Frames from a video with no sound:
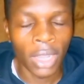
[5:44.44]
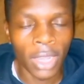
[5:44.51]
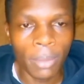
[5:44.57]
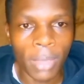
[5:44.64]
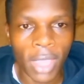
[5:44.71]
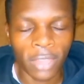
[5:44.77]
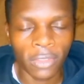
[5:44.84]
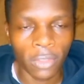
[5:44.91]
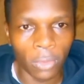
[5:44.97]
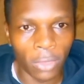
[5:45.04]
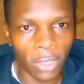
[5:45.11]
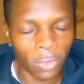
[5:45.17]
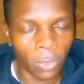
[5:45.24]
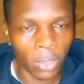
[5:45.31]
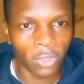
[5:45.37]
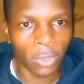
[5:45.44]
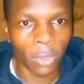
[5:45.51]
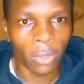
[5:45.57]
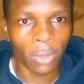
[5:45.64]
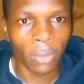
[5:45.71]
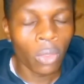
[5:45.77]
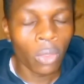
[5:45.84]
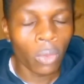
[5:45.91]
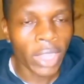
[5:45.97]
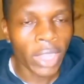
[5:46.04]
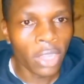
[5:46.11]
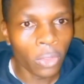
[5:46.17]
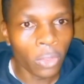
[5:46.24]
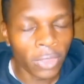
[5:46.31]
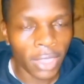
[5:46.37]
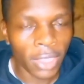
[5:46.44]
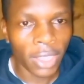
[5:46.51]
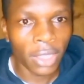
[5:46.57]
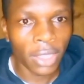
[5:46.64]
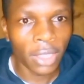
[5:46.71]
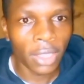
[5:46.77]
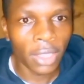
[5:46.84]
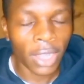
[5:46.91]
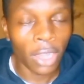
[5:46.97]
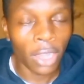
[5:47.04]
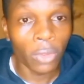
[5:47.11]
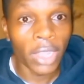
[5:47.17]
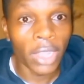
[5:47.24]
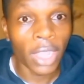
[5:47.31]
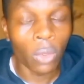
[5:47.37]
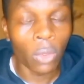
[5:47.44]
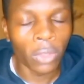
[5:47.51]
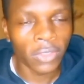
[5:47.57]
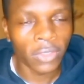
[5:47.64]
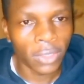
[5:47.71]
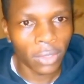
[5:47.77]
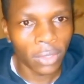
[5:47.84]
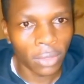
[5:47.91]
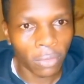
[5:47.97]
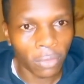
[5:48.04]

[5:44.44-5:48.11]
Let me ask you this question. Why do you think Raila Odinga was